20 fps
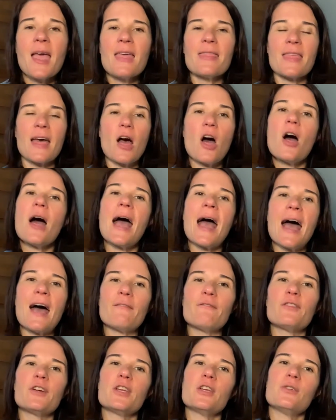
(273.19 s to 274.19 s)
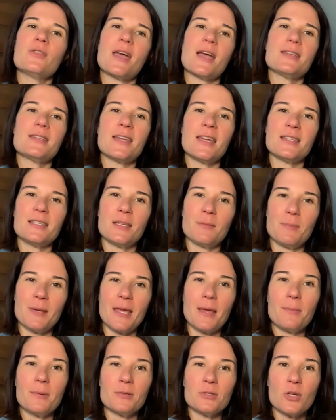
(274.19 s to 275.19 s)
that I'll have for you that day to be
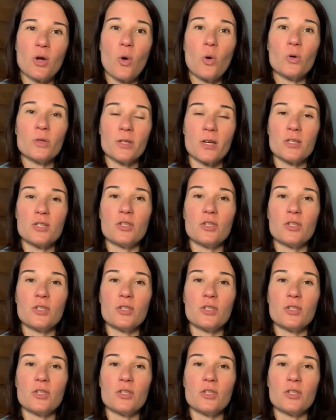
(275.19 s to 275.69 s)
able to hold on